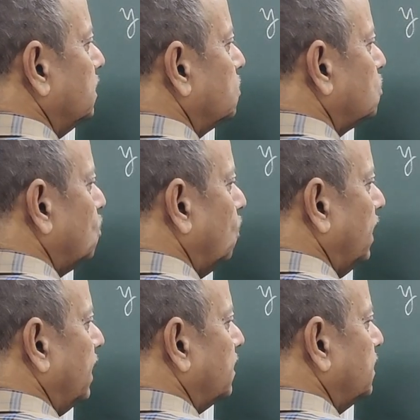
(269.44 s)

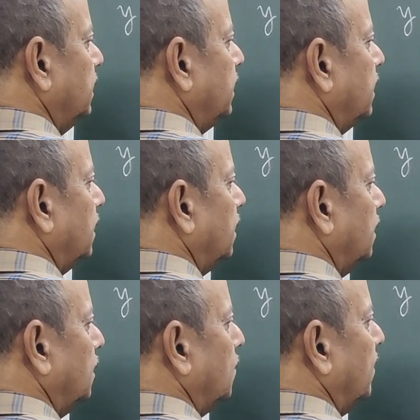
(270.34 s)
square theta
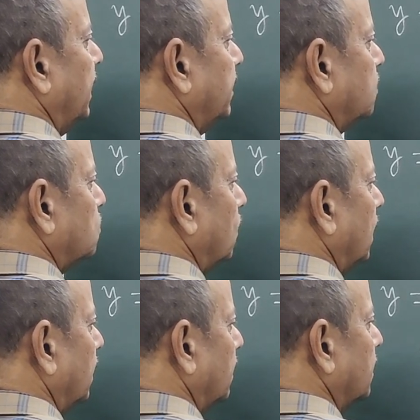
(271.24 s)
minus
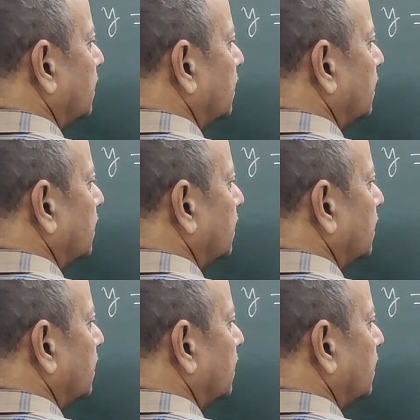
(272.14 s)
1